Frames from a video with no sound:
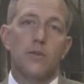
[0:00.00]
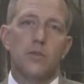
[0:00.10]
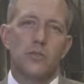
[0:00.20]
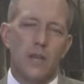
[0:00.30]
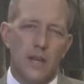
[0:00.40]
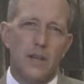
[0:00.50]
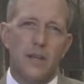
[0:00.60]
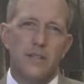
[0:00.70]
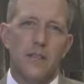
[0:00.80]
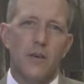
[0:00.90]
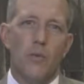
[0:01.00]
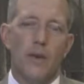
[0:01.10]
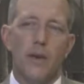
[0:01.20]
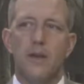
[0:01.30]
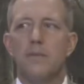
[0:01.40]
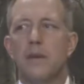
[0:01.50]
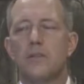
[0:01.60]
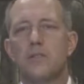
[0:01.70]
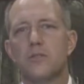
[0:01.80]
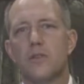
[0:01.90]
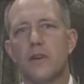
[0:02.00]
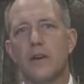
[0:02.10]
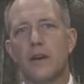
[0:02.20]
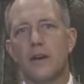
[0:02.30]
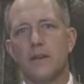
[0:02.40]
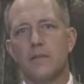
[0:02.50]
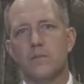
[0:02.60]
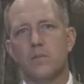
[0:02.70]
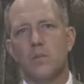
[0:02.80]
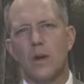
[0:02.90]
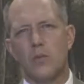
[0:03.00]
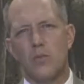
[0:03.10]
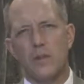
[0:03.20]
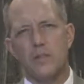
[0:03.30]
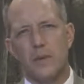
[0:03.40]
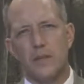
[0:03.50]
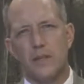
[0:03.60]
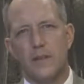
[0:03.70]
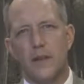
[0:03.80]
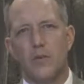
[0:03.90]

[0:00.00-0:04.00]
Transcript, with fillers: So it's kind of nice that way, because it's very kind of regimented that